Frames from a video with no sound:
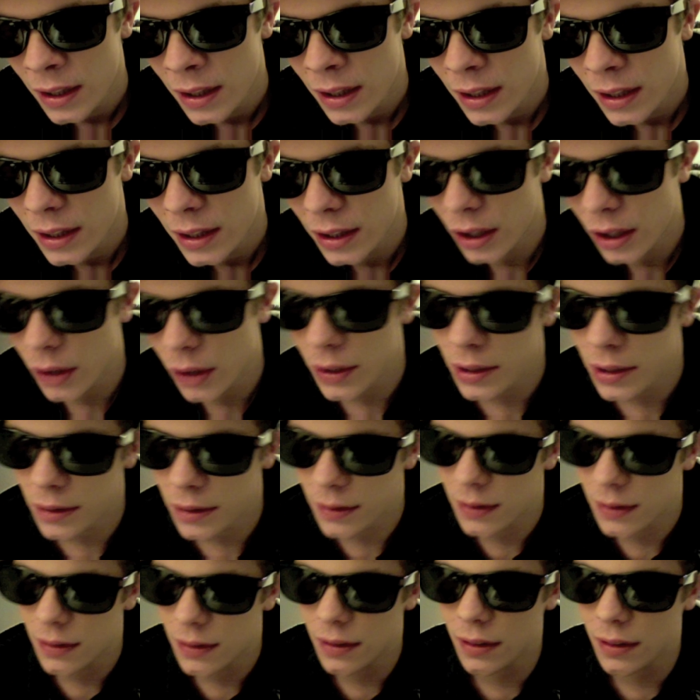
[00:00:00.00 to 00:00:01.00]
You know,
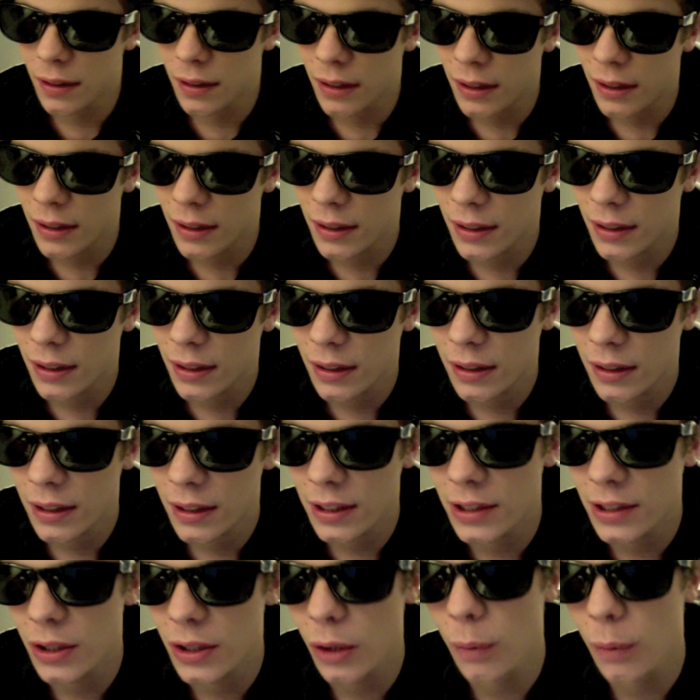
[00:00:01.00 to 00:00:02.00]

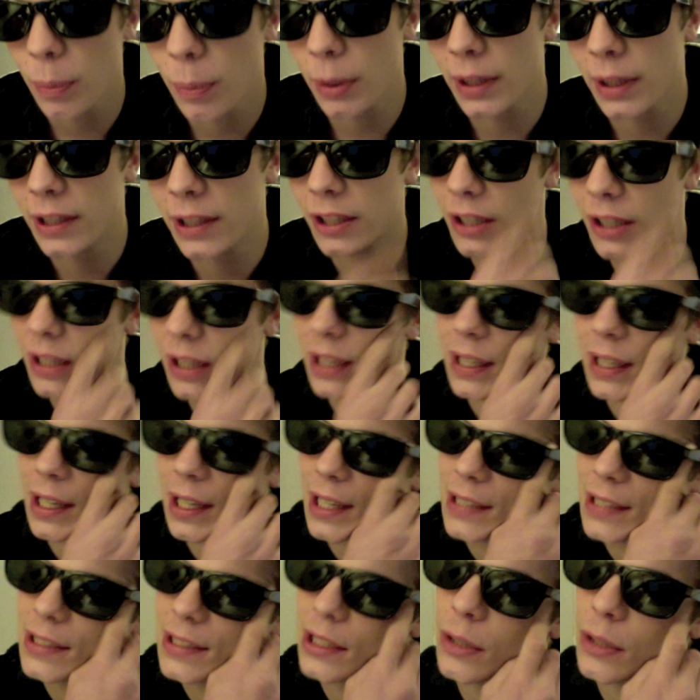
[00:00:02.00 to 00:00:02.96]
he's doing pretty good, I guess.